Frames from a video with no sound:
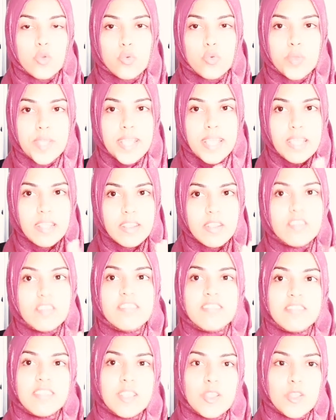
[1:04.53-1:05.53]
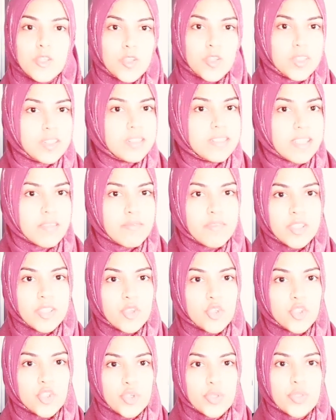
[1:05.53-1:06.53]
create a single
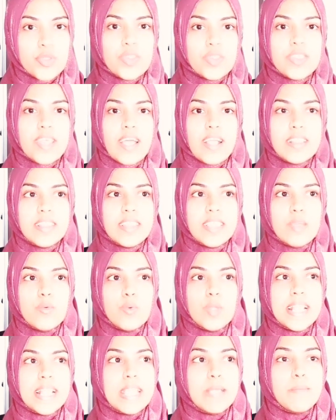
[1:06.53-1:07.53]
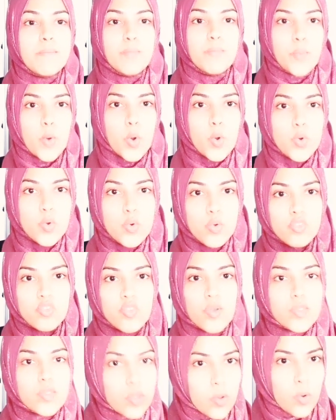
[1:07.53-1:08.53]
definition that they will impose
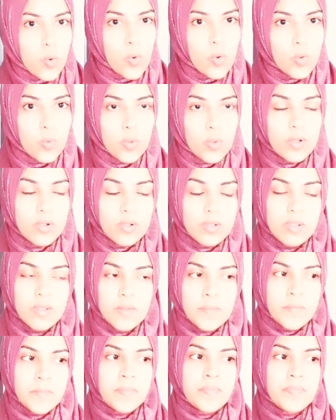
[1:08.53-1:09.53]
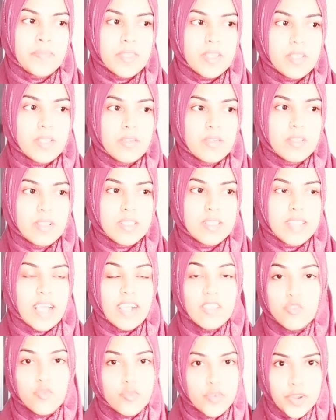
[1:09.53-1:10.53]
on the whole world.
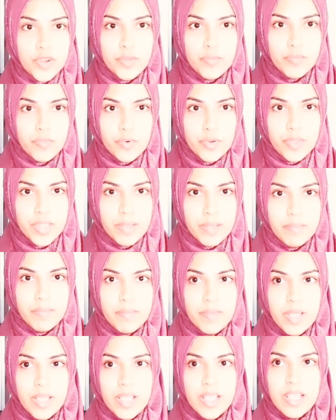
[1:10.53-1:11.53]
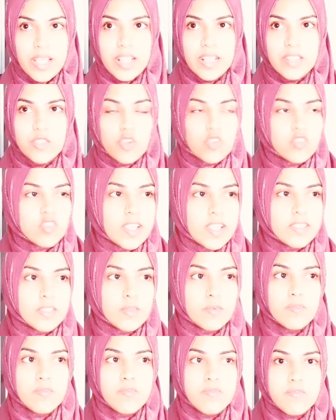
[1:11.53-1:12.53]
That's freedom for them. Just like
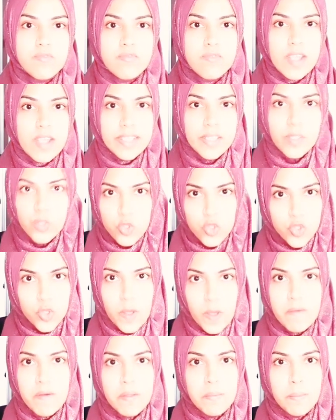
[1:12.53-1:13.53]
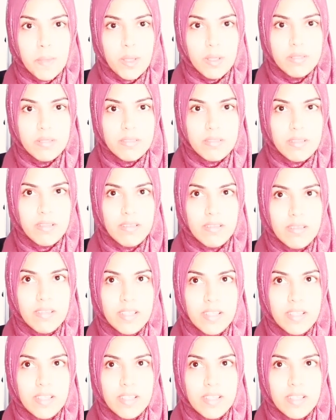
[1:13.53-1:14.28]
the French government,